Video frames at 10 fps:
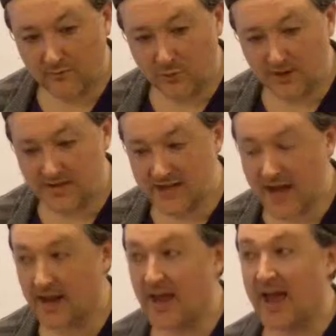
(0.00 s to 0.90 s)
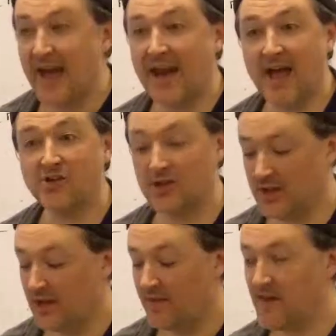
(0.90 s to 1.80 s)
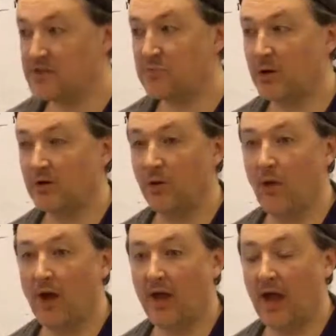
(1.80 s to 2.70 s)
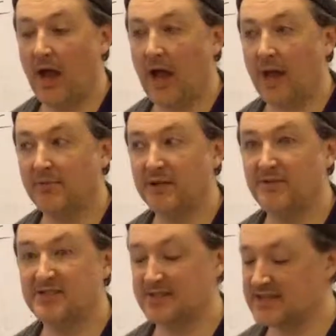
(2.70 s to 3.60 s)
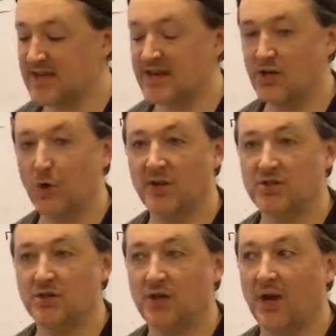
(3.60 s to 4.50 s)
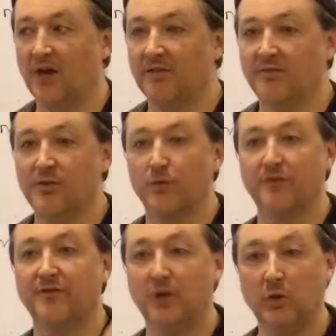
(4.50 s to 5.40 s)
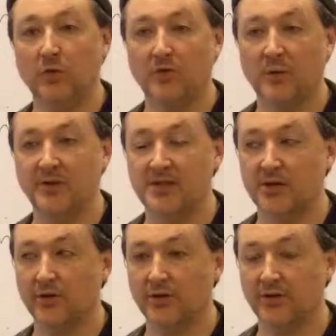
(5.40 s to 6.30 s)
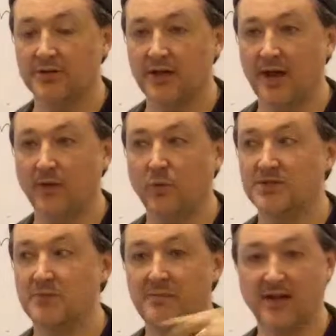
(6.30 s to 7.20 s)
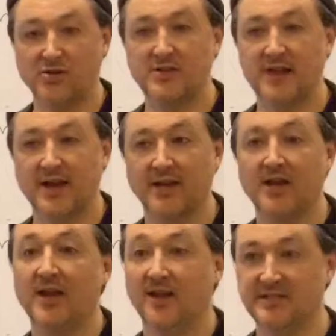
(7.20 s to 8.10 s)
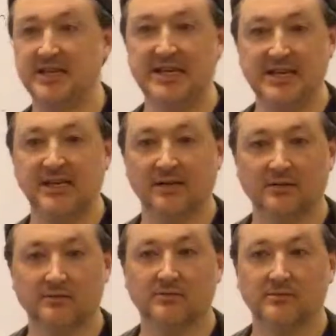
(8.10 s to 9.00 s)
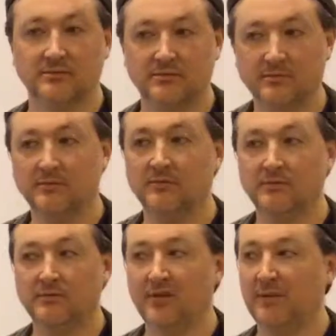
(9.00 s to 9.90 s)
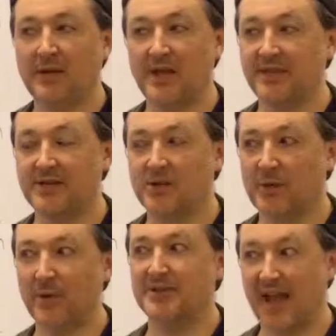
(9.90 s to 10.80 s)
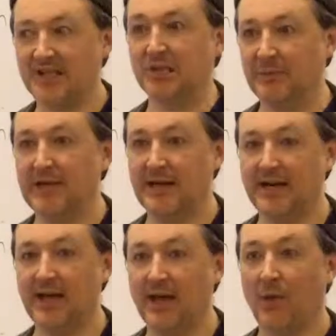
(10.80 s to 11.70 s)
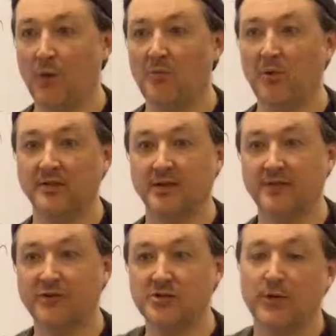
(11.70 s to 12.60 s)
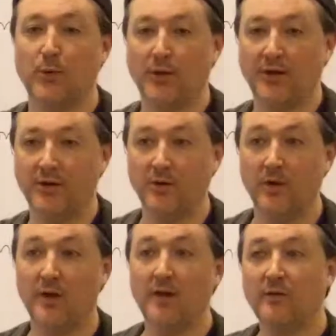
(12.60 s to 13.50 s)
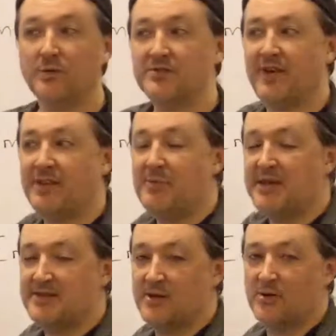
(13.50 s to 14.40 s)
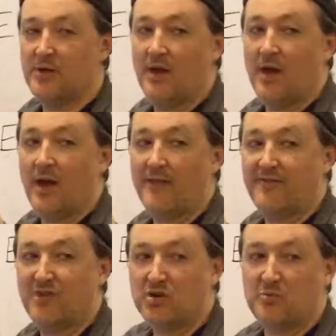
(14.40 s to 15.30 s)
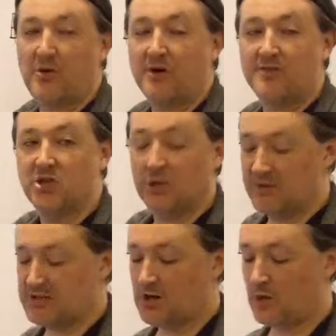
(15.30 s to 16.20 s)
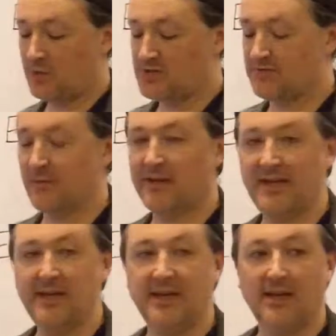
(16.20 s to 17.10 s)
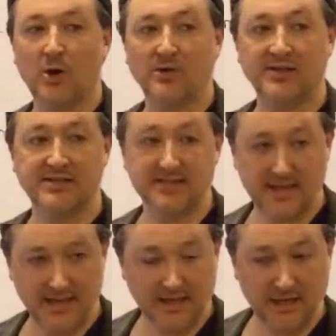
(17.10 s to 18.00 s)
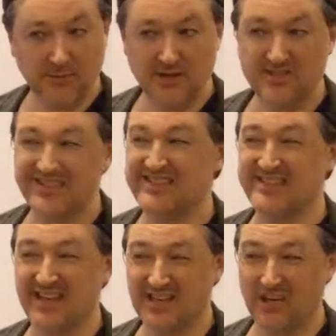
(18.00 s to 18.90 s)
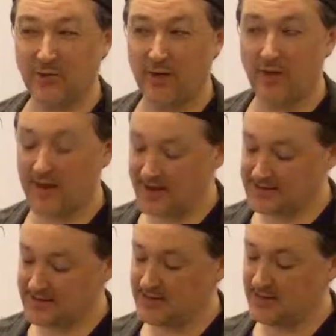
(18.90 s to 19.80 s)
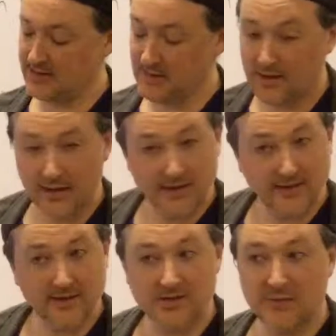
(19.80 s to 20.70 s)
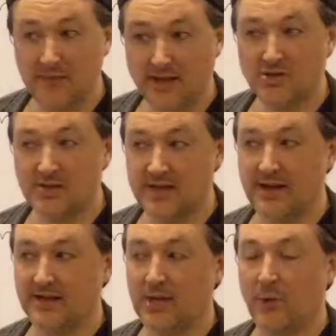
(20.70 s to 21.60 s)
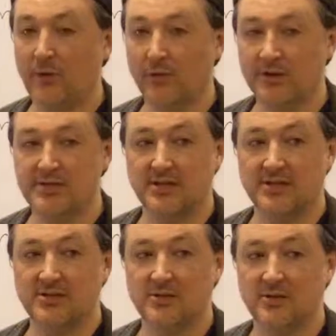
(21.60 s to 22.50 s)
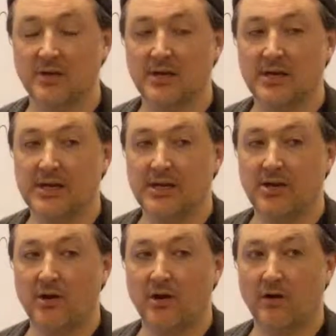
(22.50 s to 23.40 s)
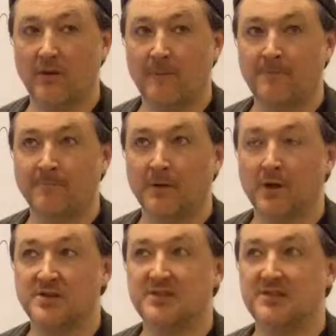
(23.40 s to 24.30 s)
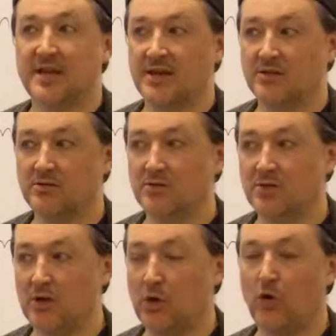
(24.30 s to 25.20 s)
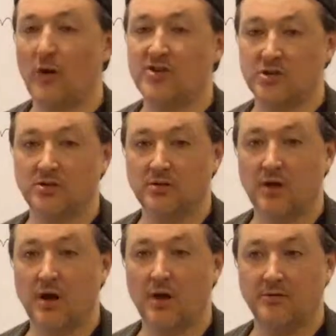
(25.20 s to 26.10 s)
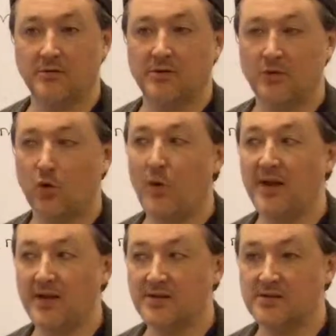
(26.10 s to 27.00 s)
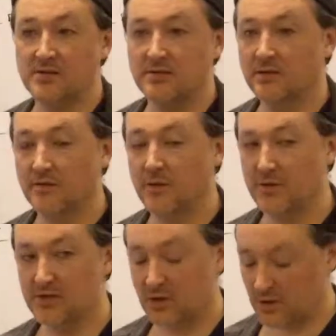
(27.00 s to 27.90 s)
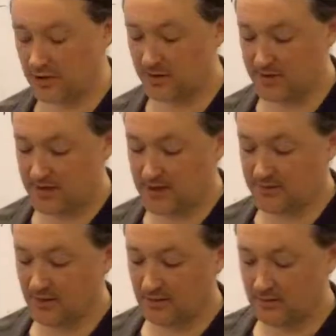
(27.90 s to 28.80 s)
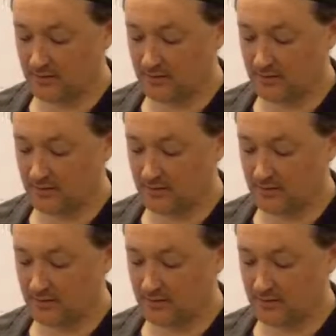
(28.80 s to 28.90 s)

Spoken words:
What is that? And actually, that's partly why I believe it's the second question of the review that we did earlier tonight was a major second of D and E. You may not think so, but I was actually planning ahead at one point that the first thing we were going to do was find the bass note on the first part of Jeremy's song, which is from E going to D, but it's descending rather than ascending. There's the major second that we were listening to in our second question on the quiz that we took earlier in the evening.